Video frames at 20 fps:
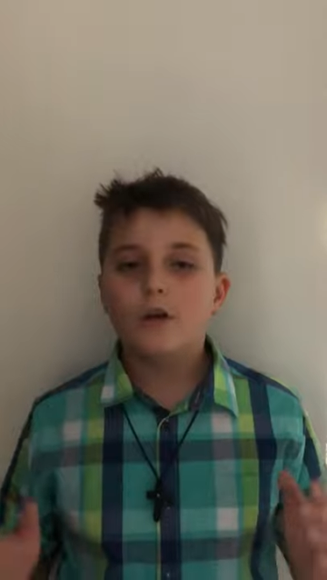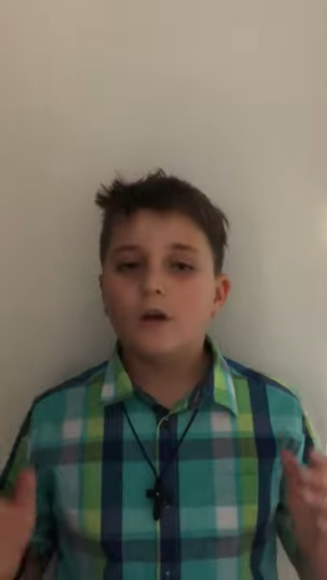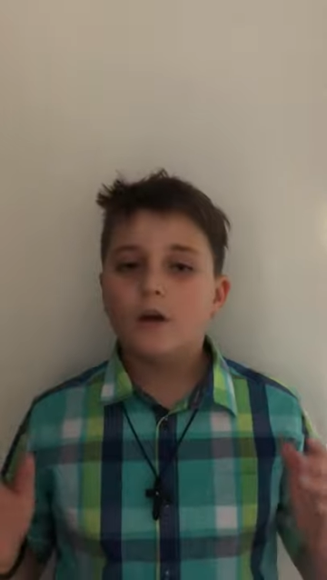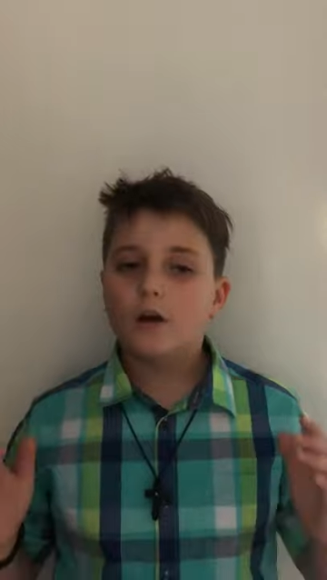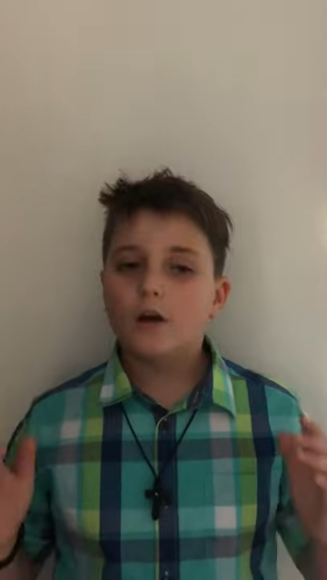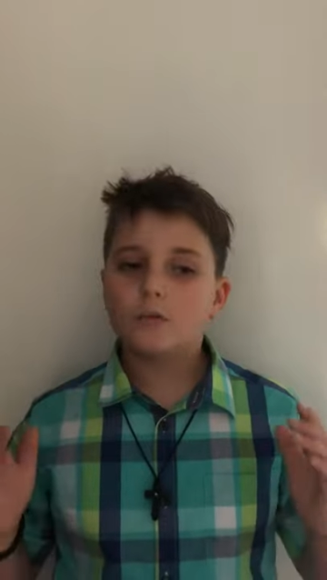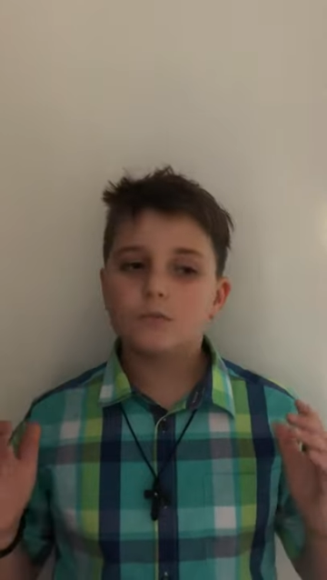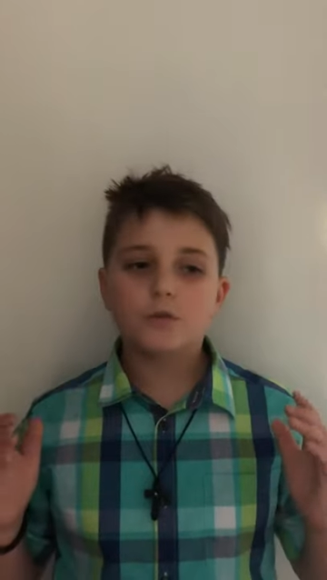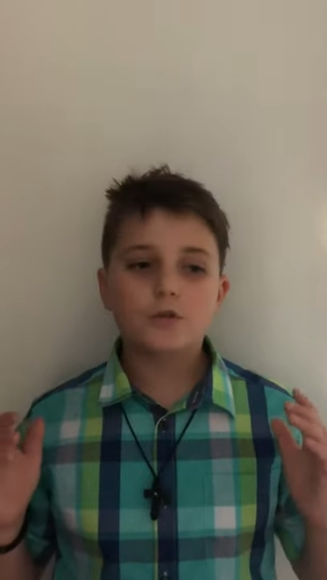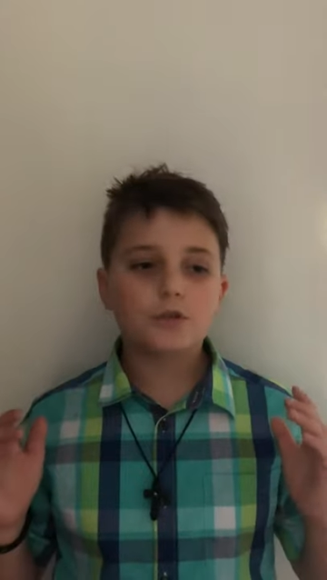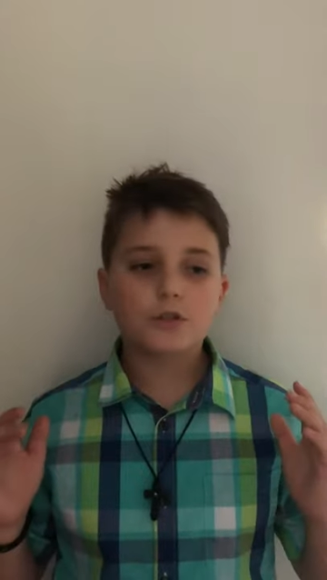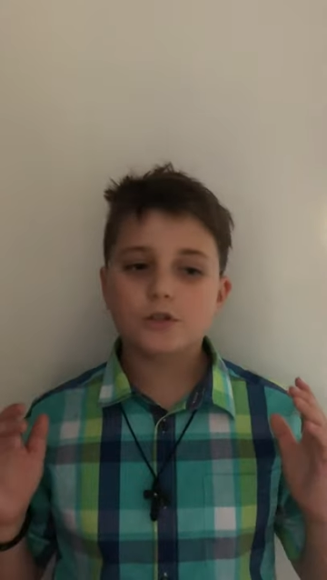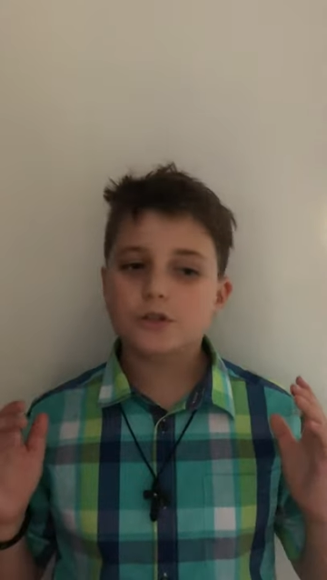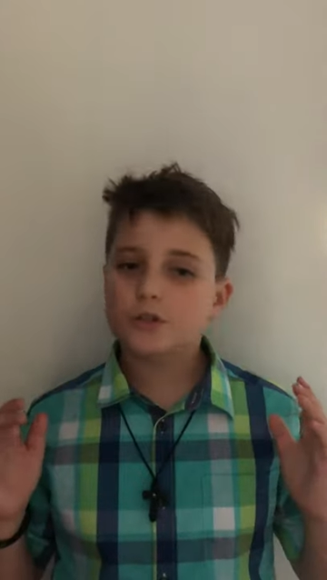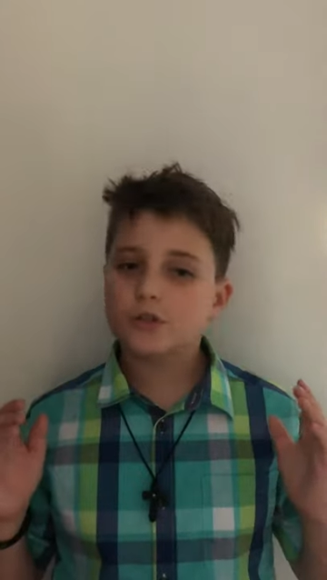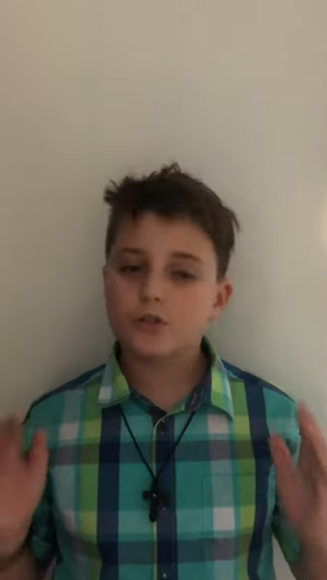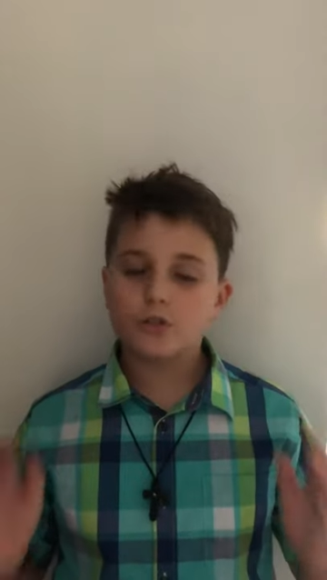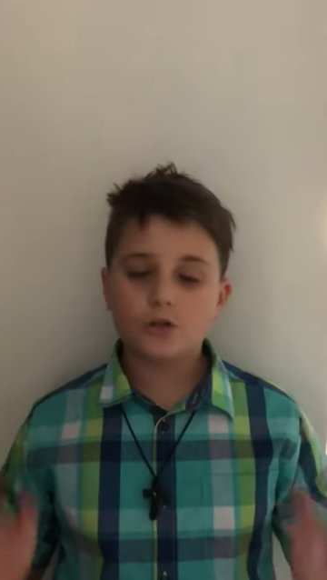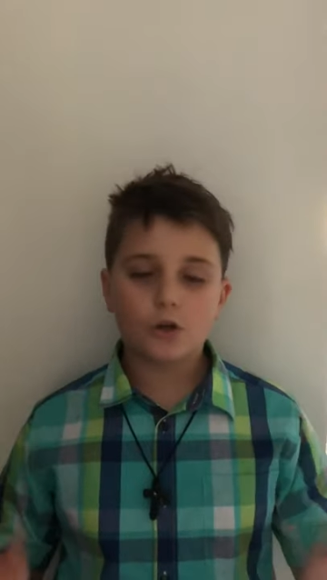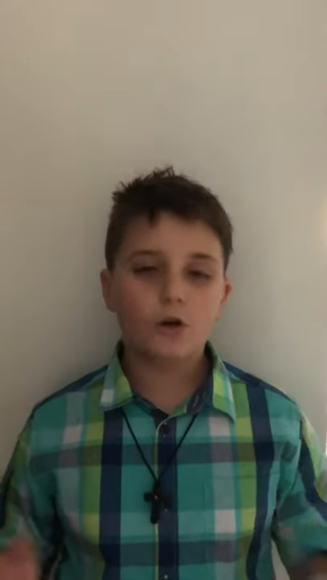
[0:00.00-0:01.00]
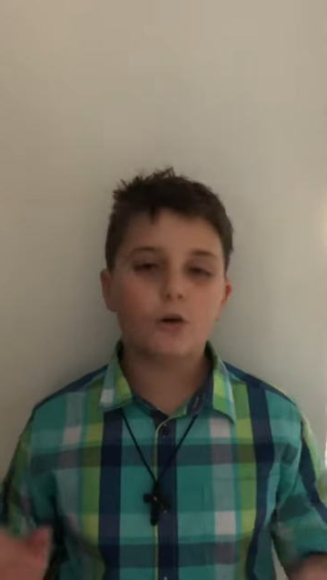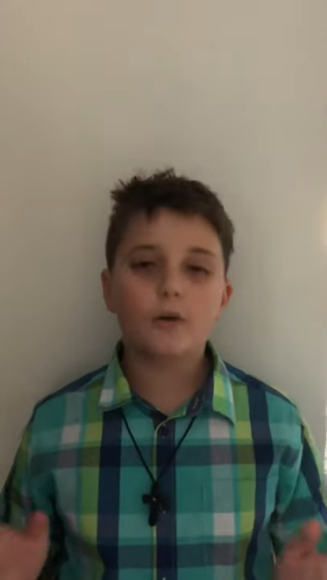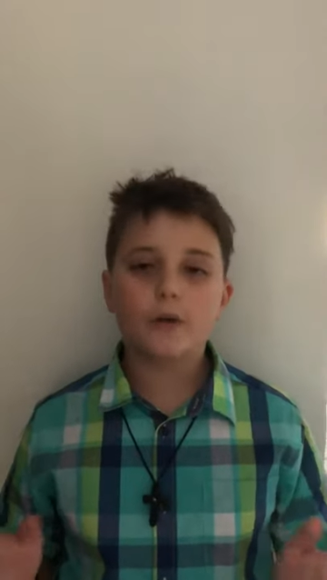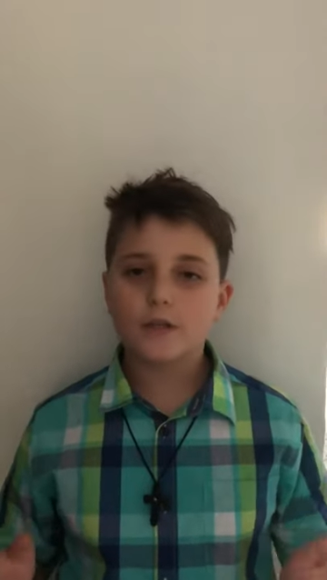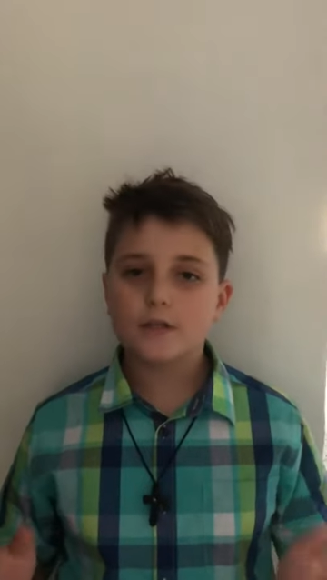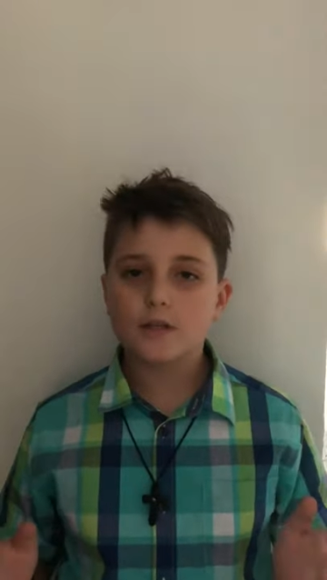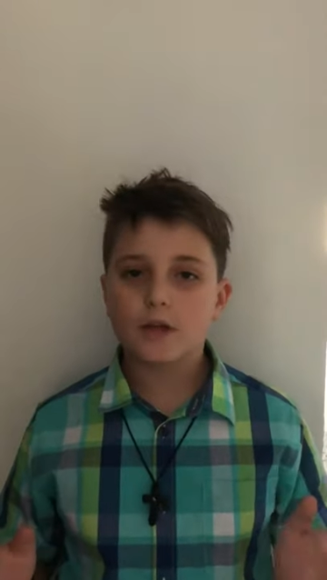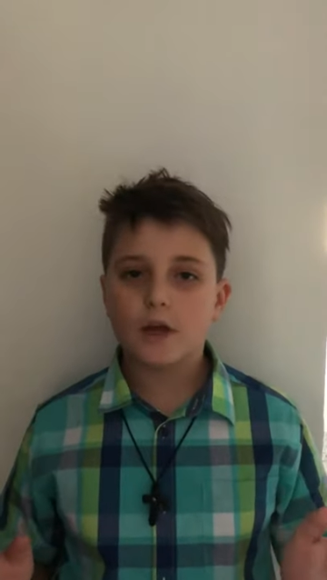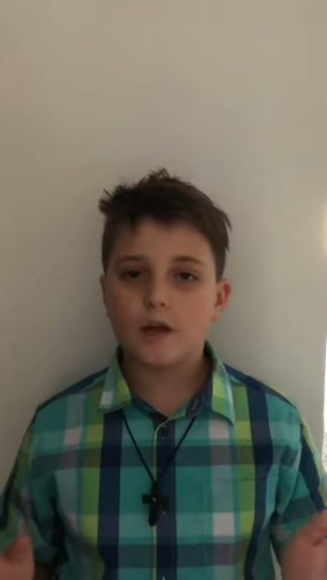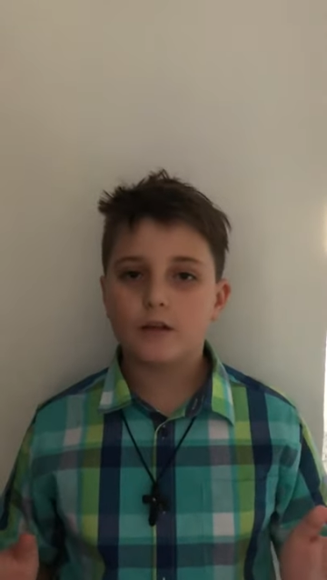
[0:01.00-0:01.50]
I'm just so
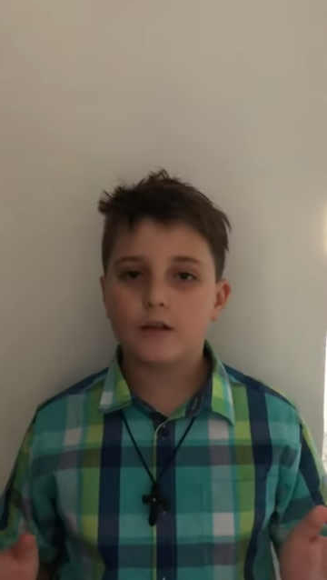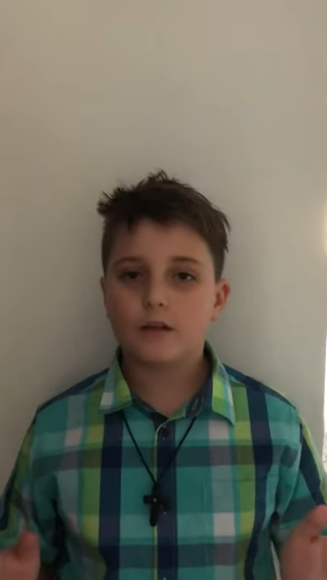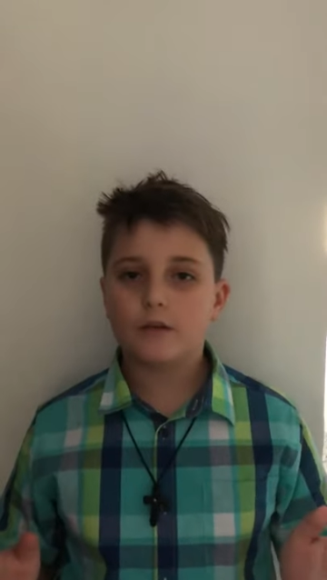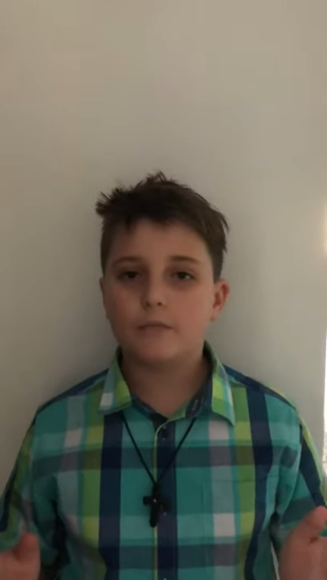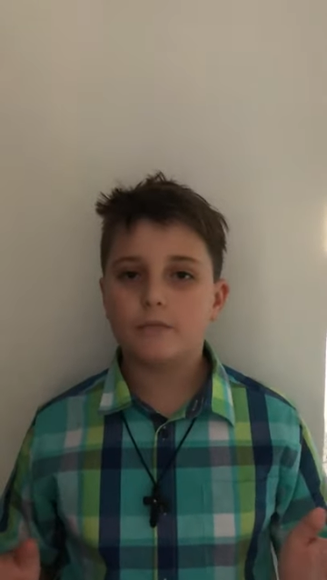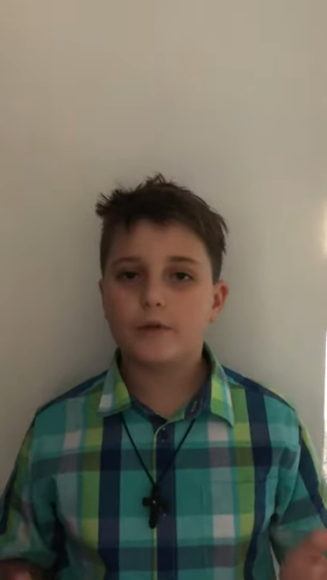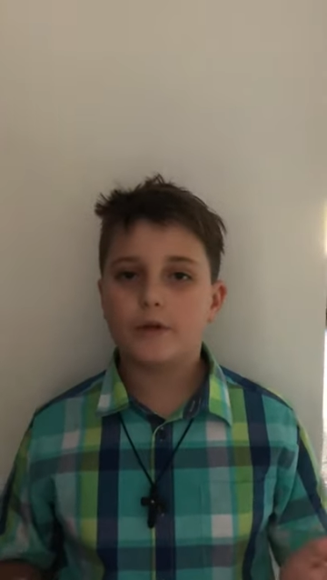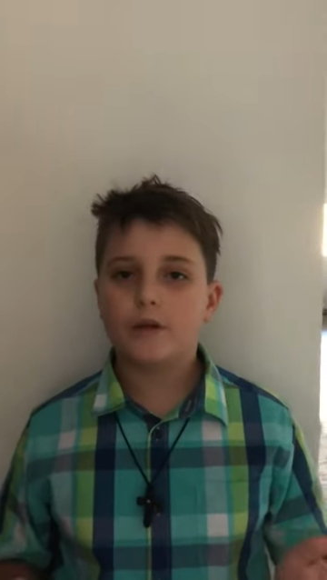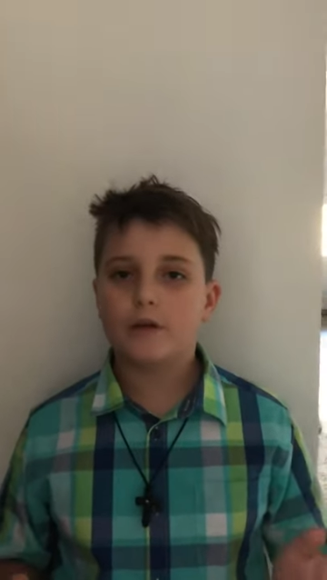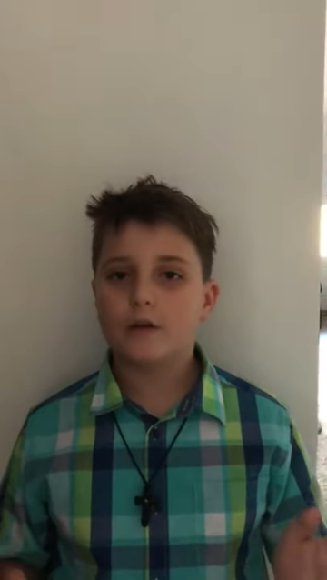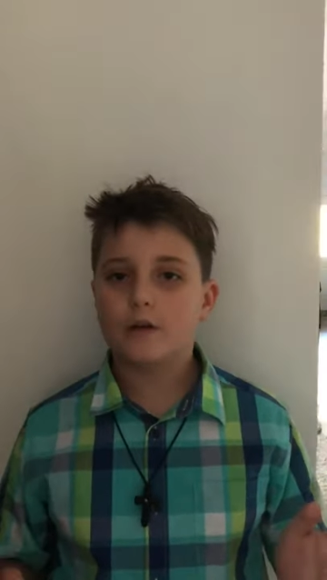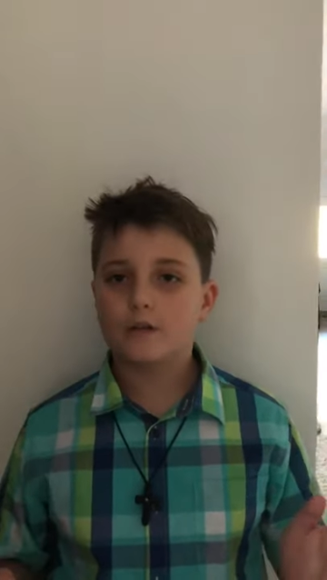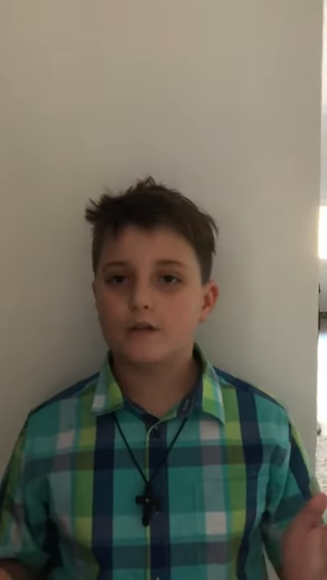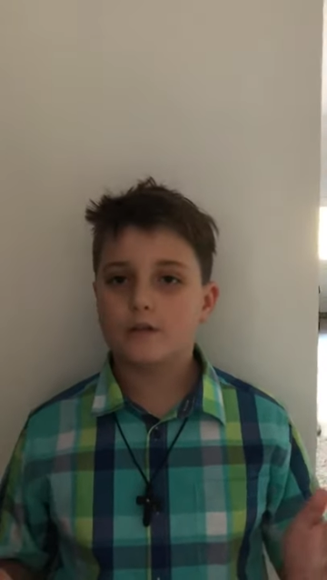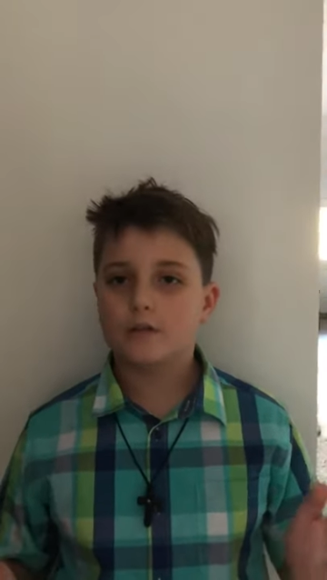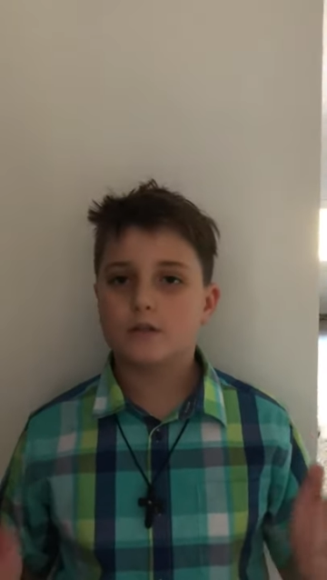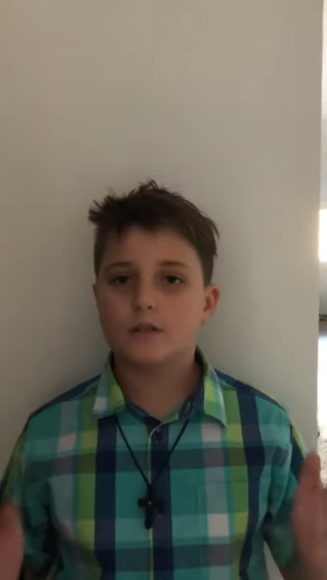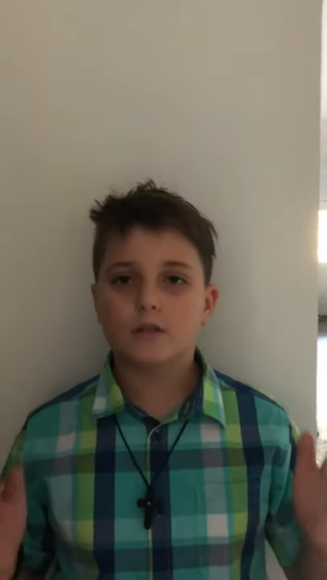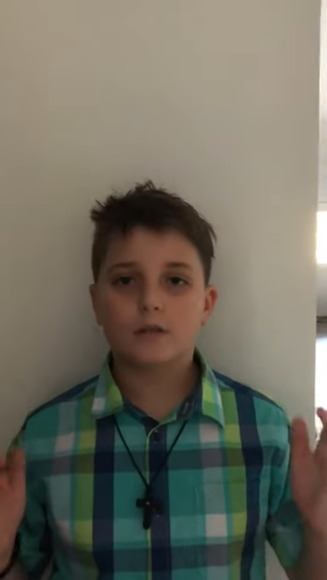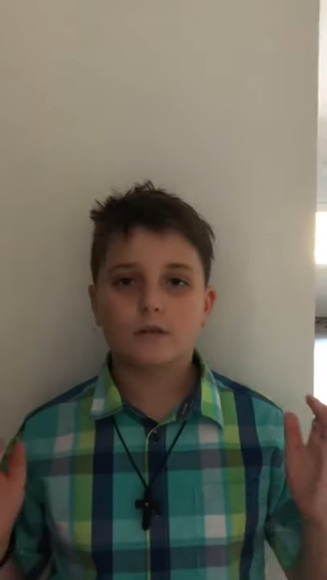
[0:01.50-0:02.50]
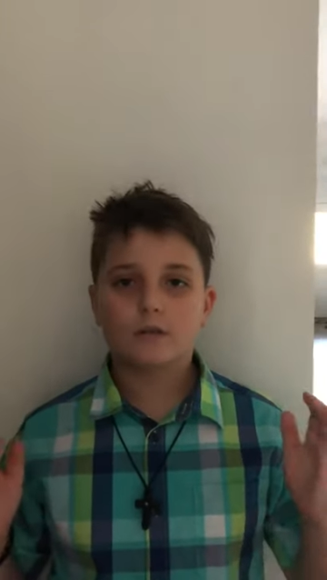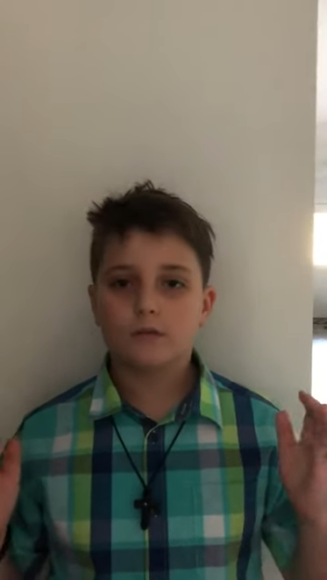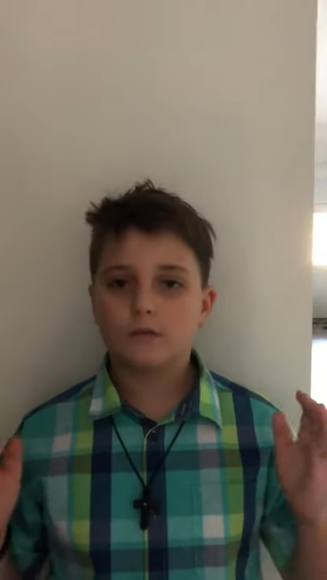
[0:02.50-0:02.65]
excited because